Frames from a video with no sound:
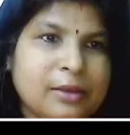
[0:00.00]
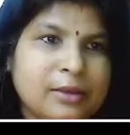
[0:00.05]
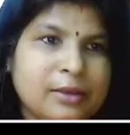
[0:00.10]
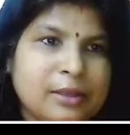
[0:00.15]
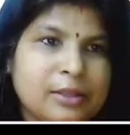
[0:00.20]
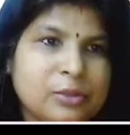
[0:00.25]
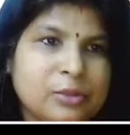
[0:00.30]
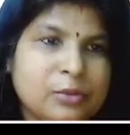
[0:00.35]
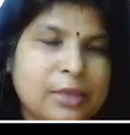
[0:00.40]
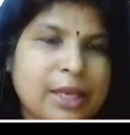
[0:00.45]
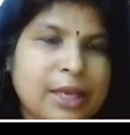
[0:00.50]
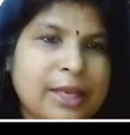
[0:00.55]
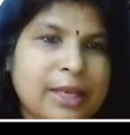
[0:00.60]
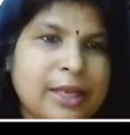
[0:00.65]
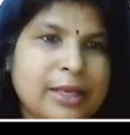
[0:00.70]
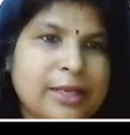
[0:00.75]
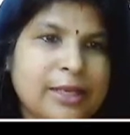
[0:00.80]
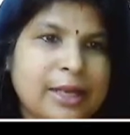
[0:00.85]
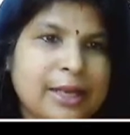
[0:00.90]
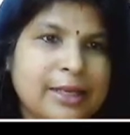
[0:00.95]
So can
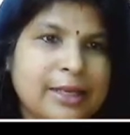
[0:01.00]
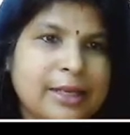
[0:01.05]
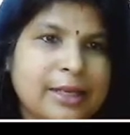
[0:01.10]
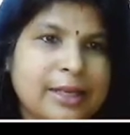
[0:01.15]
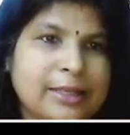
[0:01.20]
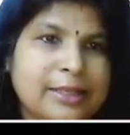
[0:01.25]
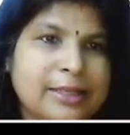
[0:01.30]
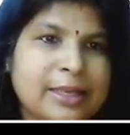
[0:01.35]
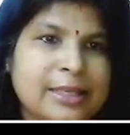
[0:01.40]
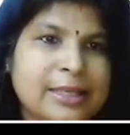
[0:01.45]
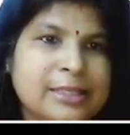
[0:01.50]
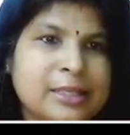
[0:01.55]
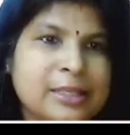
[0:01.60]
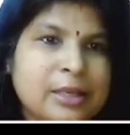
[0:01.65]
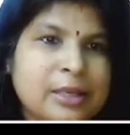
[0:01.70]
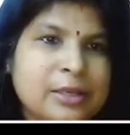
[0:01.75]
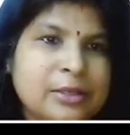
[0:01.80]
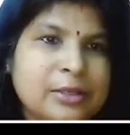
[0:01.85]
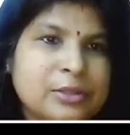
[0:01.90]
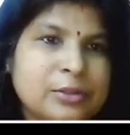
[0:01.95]
I write like this?
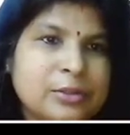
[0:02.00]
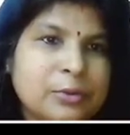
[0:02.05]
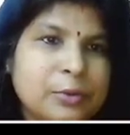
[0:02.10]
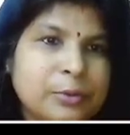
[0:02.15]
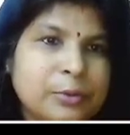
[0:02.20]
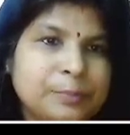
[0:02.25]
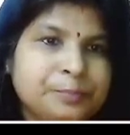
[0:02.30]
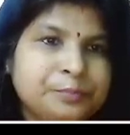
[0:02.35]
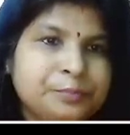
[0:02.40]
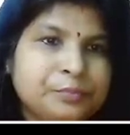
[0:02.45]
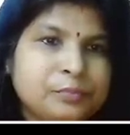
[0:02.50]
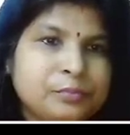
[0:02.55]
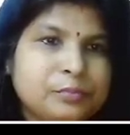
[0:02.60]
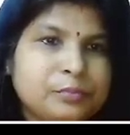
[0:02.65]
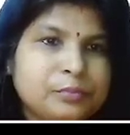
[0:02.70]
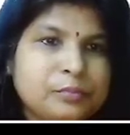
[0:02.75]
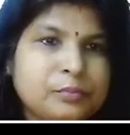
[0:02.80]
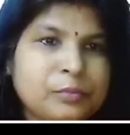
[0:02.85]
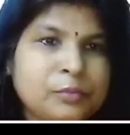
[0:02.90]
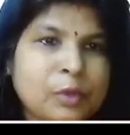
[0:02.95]
So
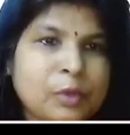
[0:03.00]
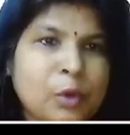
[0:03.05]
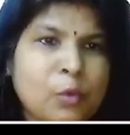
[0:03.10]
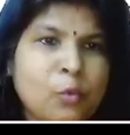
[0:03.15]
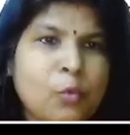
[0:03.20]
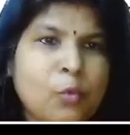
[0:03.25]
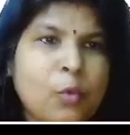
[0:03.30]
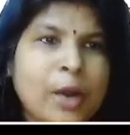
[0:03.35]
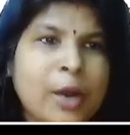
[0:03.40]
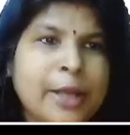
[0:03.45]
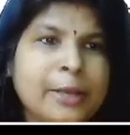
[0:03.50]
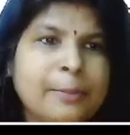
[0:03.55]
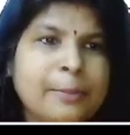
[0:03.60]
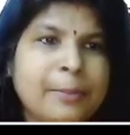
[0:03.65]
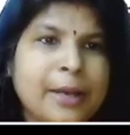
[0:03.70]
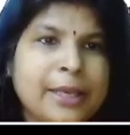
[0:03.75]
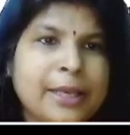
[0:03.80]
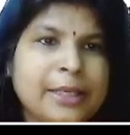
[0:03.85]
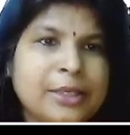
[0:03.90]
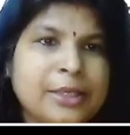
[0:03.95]
1
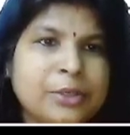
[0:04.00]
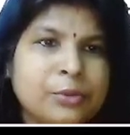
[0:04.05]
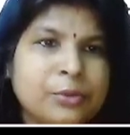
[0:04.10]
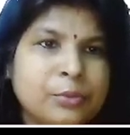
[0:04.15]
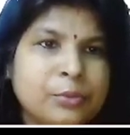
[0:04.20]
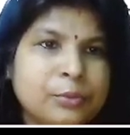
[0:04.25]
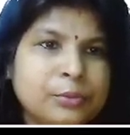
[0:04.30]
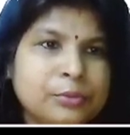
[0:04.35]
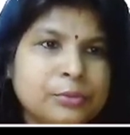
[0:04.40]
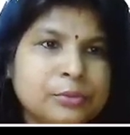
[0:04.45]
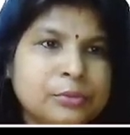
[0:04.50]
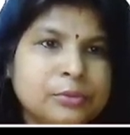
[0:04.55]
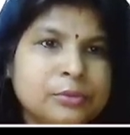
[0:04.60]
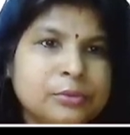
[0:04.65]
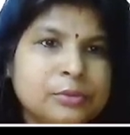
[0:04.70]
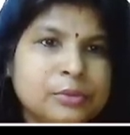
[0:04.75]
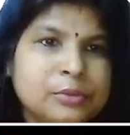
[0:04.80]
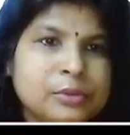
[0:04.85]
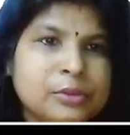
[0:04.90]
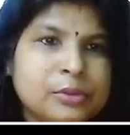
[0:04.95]
by 2,
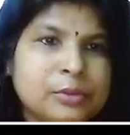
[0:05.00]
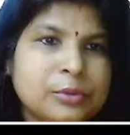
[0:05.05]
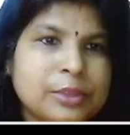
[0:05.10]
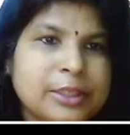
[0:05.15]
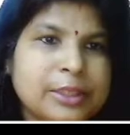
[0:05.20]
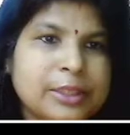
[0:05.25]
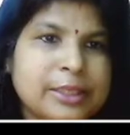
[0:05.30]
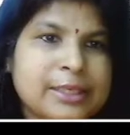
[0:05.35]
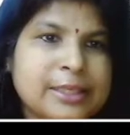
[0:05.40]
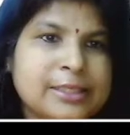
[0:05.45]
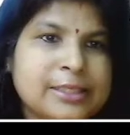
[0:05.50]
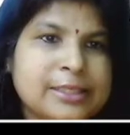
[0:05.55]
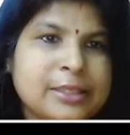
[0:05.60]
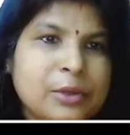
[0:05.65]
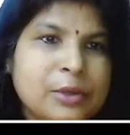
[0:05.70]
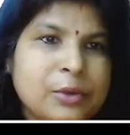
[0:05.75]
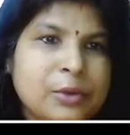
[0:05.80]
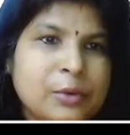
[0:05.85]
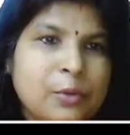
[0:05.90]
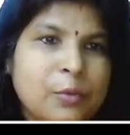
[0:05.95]
so it is
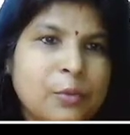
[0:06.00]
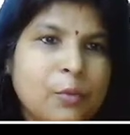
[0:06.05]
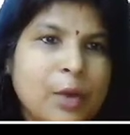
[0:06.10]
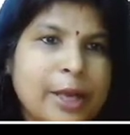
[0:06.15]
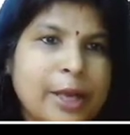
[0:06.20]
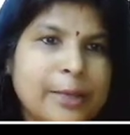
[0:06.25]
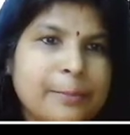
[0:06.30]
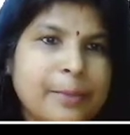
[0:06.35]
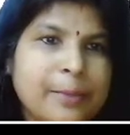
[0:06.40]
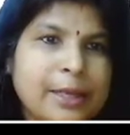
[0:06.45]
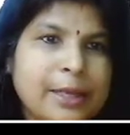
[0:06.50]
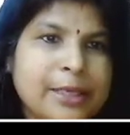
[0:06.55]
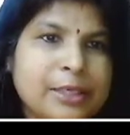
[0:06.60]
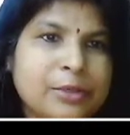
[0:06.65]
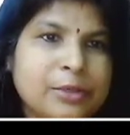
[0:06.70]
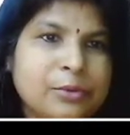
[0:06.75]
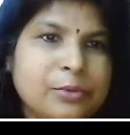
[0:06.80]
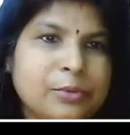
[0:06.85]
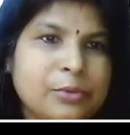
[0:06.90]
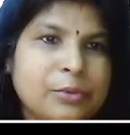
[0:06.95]
1 by
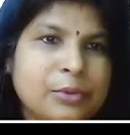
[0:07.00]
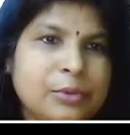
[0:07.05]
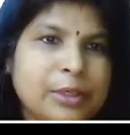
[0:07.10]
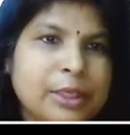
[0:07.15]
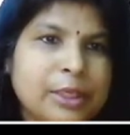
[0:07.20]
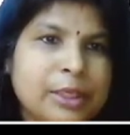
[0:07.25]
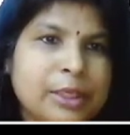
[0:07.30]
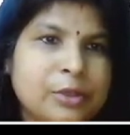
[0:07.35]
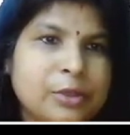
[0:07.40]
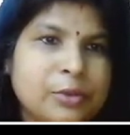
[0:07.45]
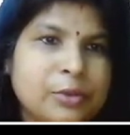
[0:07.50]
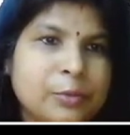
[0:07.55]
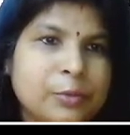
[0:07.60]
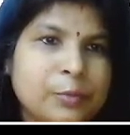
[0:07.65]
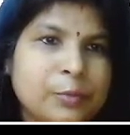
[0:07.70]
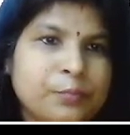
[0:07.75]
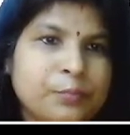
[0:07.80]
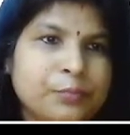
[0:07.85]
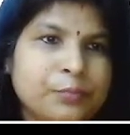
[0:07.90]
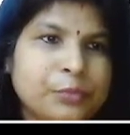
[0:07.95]
2 into
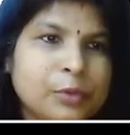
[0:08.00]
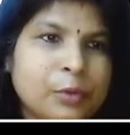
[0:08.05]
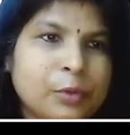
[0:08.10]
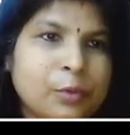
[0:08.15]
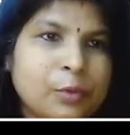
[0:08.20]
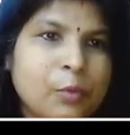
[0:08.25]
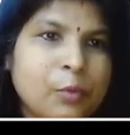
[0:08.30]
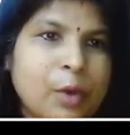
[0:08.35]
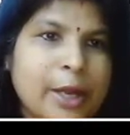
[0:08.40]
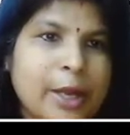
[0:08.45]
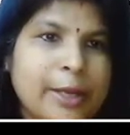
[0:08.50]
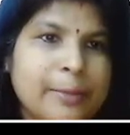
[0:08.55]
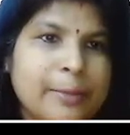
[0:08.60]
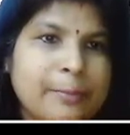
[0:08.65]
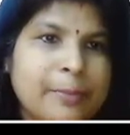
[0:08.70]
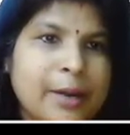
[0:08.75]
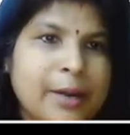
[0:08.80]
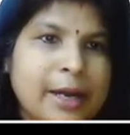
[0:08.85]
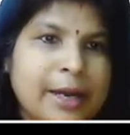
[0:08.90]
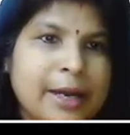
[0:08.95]
1
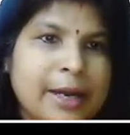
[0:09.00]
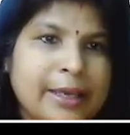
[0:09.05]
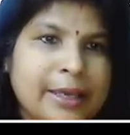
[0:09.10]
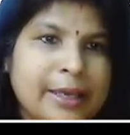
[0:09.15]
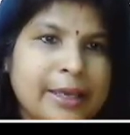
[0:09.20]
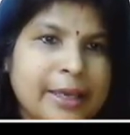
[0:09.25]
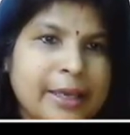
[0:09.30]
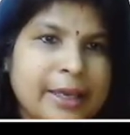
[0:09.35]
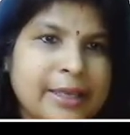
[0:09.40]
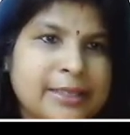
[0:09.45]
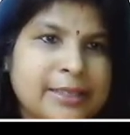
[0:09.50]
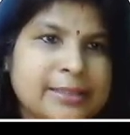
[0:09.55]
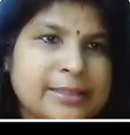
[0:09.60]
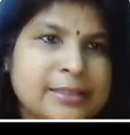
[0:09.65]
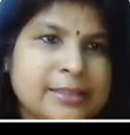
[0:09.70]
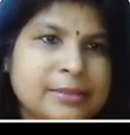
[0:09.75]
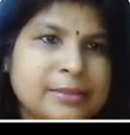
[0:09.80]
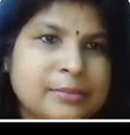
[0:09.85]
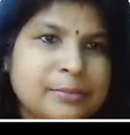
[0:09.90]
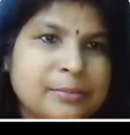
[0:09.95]
by x
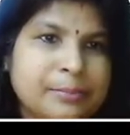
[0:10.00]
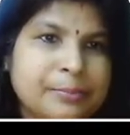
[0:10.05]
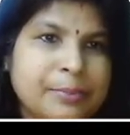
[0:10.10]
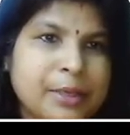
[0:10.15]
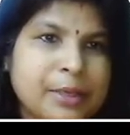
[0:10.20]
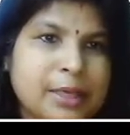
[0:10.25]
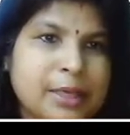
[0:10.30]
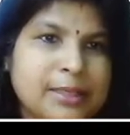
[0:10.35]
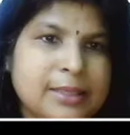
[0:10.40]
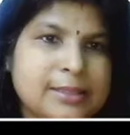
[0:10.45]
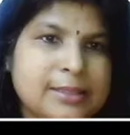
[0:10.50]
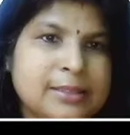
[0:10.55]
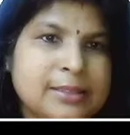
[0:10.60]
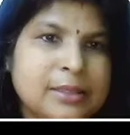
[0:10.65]
plus